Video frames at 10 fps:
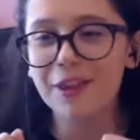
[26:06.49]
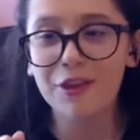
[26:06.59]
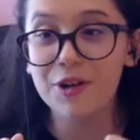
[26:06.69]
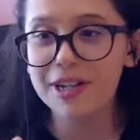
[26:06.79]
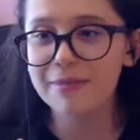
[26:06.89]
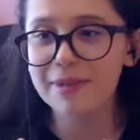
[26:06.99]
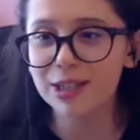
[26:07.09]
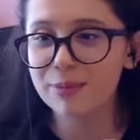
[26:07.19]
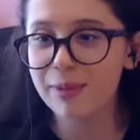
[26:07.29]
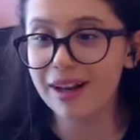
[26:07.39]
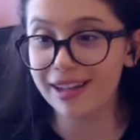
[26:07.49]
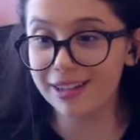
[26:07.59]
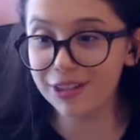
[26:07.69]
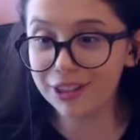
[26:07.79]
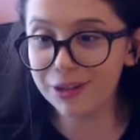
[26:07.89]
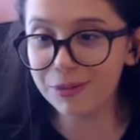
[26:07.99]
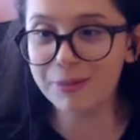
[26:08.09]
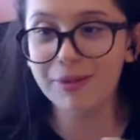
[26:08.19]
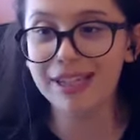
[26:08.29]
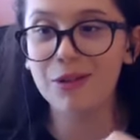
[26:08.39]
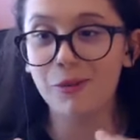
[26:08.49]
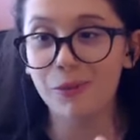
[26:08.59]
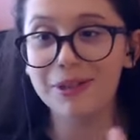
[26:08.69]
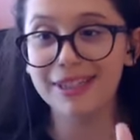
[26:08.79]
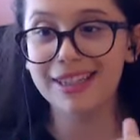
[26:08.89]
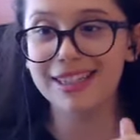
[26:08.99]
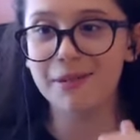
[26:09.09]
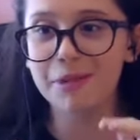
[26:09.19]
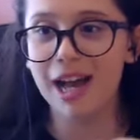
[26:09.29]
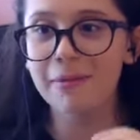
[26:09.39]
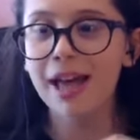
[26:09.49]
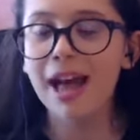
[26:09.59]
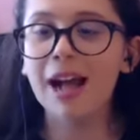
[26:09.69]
30 minutes behind her. We played almost at the same time.